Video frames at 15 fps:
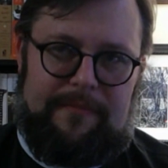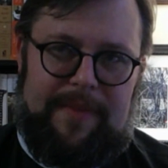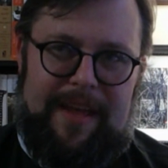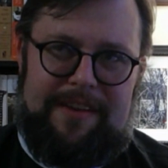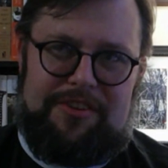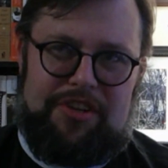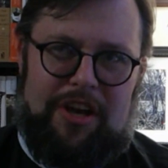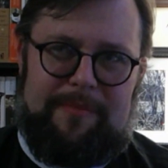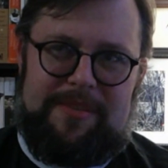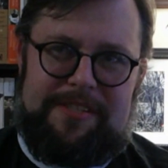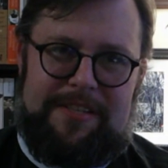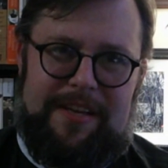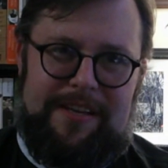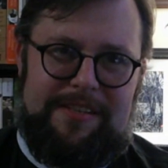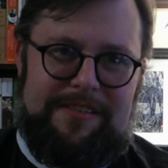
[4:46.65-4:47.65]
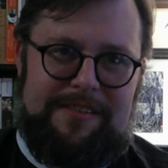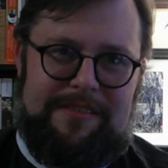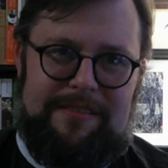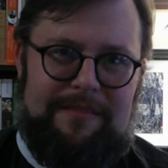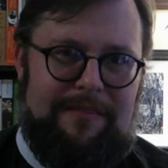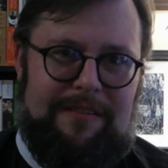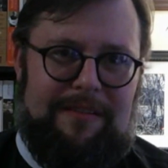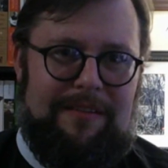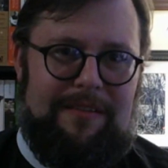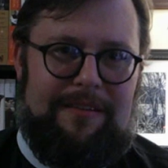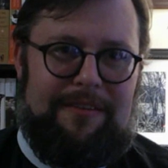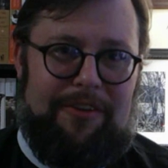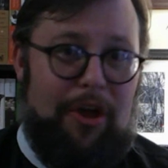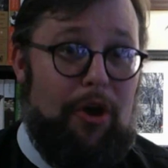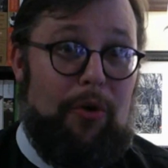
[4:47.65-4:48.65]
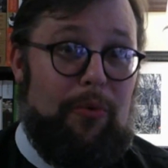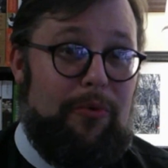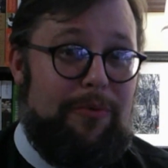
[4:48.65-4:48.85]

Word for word: And Thomas says, No,